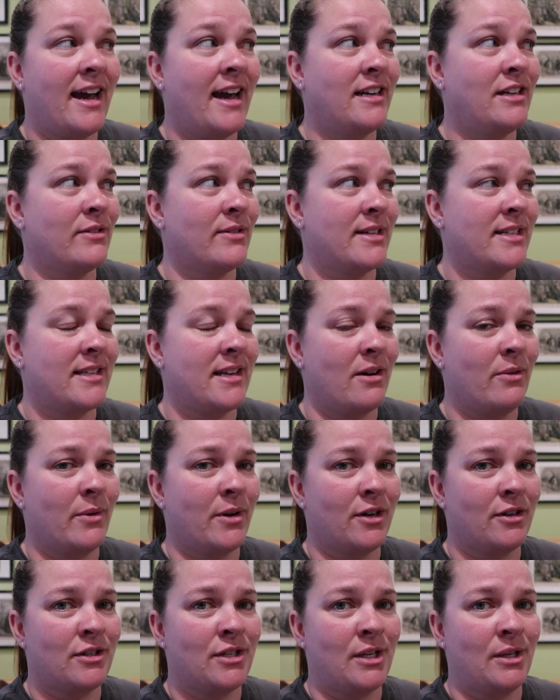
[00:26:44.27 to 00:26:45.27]
I had to reset
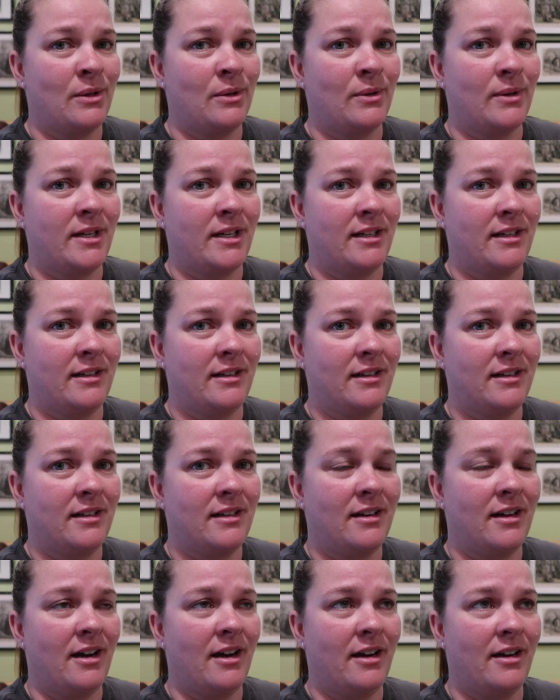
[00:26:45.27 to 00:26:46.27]
one or two in
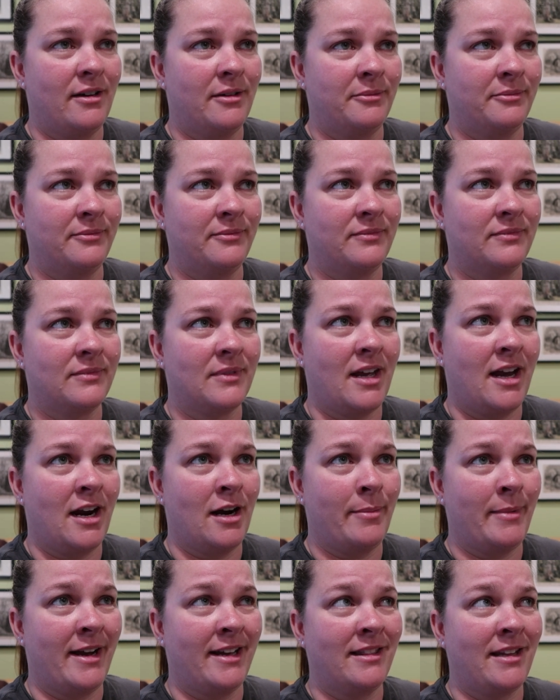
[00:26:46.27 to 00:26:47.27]
um,
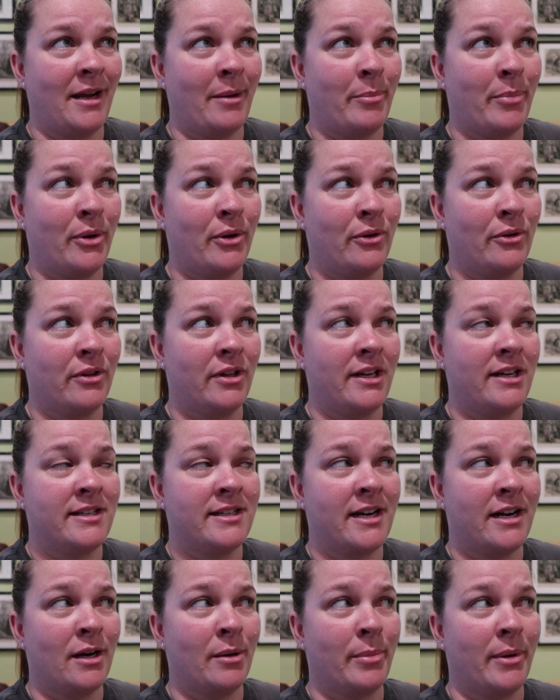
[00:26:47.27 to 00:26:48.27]
Iron Man, like pull the
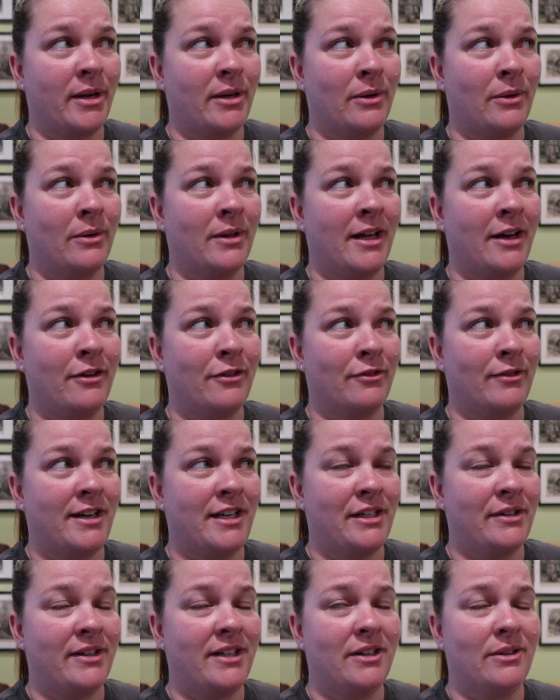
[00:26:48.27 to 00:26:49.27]
entire buttonhole out and
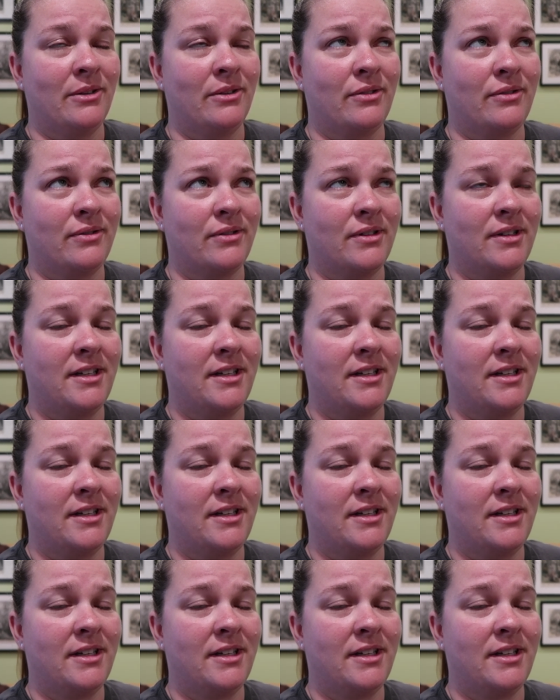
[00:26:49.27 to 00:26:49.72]
redo it. Oh,